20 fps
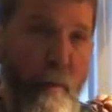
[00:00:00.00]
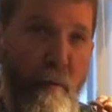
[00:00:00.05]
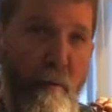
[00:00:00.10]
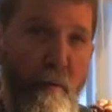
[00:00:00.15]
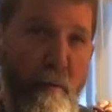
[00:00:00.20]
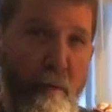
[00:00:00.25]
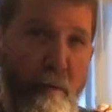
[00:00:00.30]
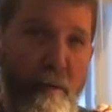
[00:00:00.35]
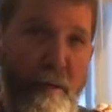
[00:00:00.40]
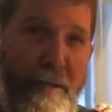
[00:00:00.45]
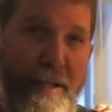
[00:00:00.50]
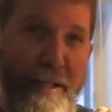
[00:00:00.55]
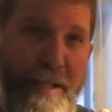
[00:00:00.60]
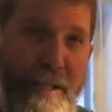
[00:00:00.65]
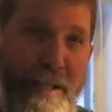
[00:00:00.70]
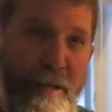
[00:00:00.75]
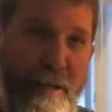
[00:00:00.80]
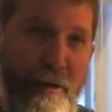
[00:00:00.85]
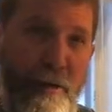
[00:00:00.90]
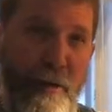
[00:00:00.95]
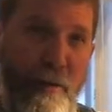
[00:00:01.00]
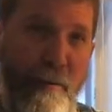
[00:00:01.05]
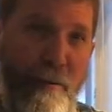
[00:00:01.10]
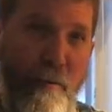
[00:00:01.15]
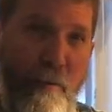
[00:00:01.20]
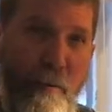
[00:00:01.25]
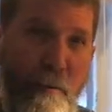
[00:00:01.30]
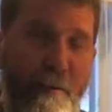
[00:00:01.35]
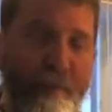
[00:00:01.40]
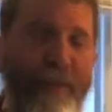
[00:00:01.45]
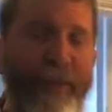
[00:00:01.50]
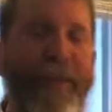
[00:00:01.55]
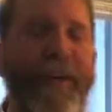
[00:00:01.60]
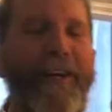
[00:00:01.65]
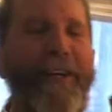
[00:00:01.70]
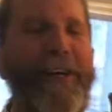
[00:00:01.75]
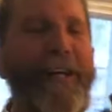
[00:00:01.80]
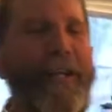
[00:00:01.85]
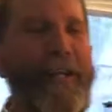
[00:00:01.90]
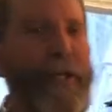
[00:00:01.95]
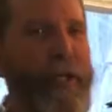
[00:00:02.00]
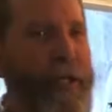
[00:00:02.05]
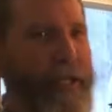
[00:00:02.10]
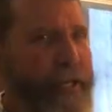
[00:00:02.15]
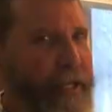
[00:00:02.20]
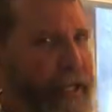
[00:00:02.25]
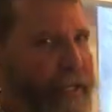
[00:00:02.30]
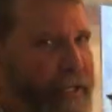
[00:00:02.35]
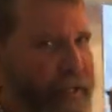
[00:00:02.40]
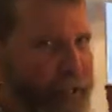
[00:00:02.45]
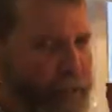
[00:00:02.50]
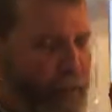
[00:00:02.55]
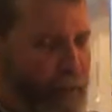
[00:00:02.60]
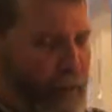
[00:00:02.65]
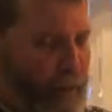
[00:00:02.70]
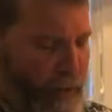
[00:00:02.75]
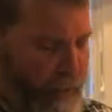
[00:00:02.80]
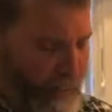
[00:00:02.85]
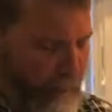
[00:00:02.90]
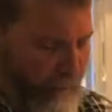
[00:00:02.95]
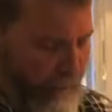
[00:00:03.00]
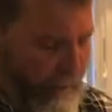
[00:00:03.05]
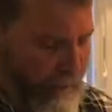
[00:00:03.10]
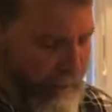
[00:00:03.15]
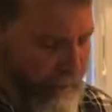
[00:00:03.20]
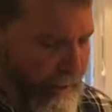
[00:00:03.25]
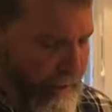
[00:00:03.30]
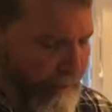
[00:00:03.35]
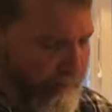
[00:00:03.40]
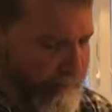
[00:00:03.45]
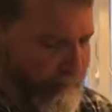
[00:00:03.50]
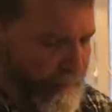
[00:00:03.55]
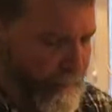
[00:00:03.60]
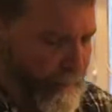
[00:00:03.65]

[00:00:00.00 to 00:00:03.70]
Very tender, and you can taste the rub. I like that.